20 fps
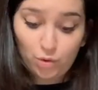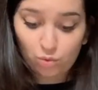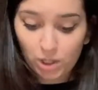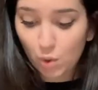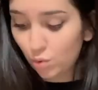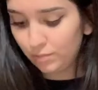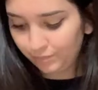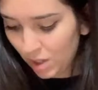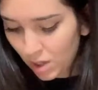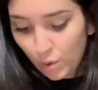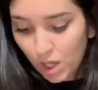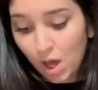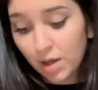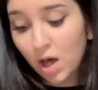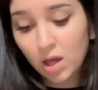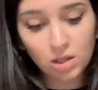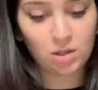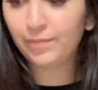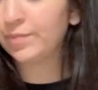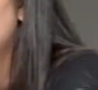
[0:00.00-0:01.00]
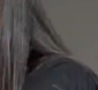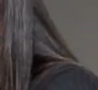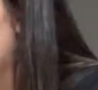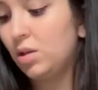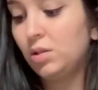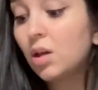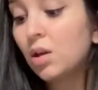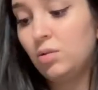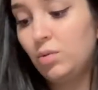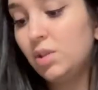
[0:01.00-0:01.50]
Here I'm
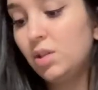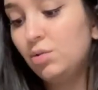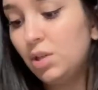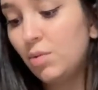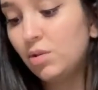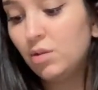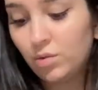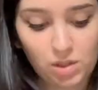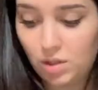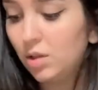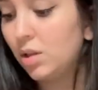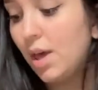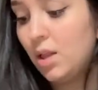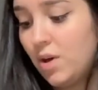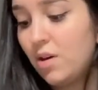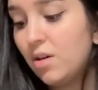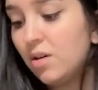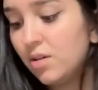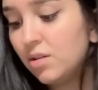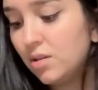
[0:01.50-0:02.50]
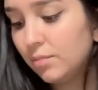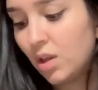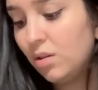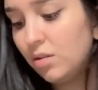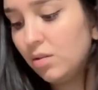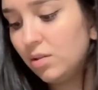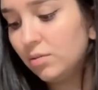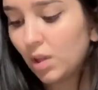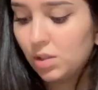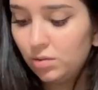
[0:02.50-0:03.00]
starting to work on that
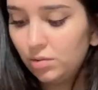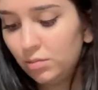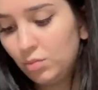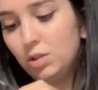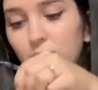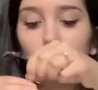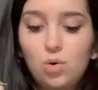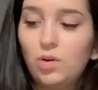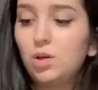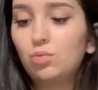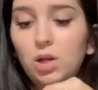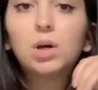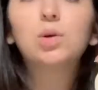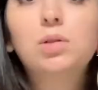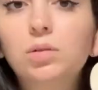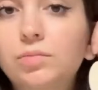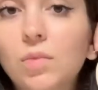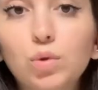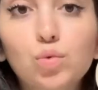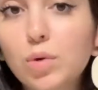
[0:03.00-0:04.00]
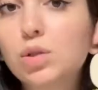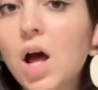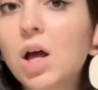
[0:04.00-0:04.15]
second pair of earrings.